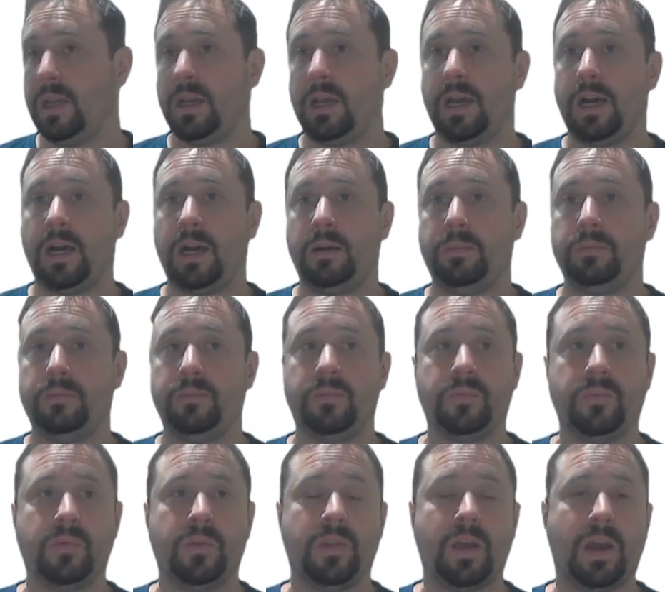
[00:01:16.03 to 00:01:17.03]

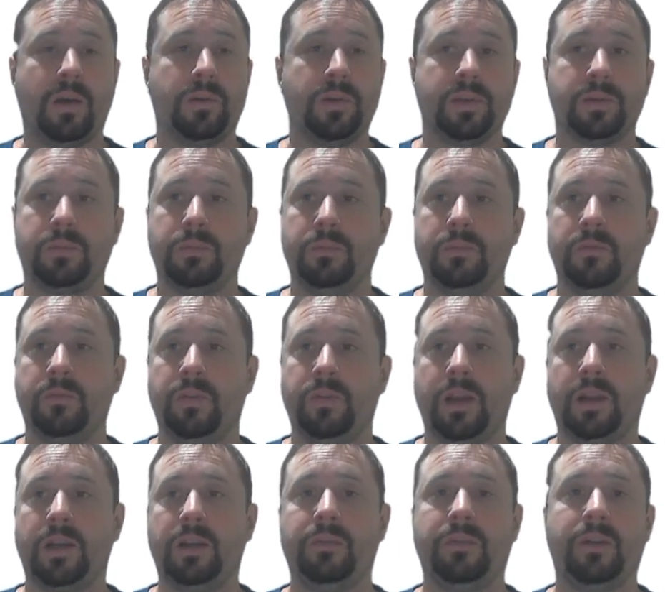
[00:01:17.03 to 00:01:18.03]
That was
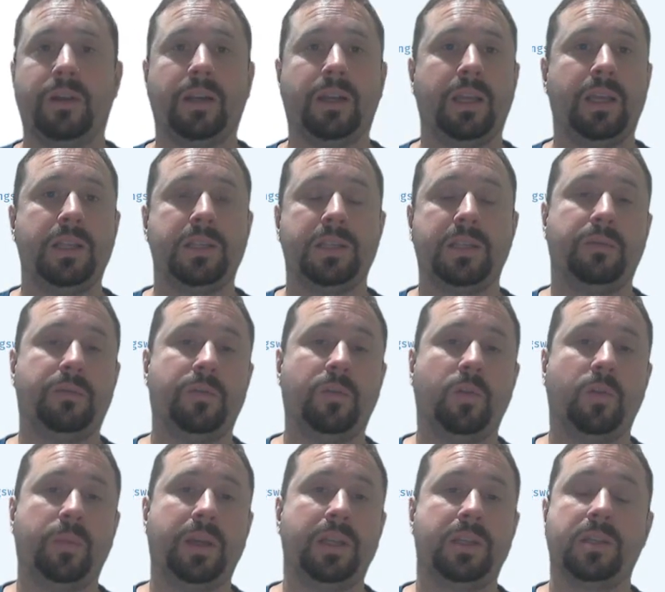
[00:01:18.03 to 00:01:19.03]
very, very easy
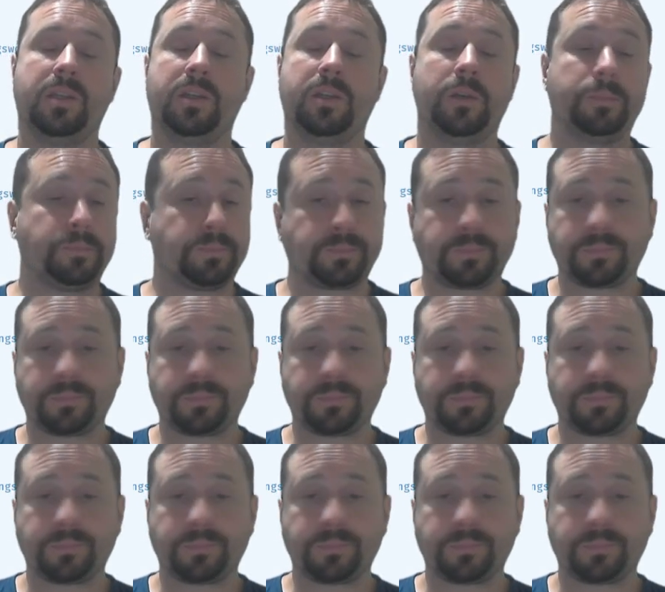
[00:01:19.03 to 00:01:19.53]
for me to do.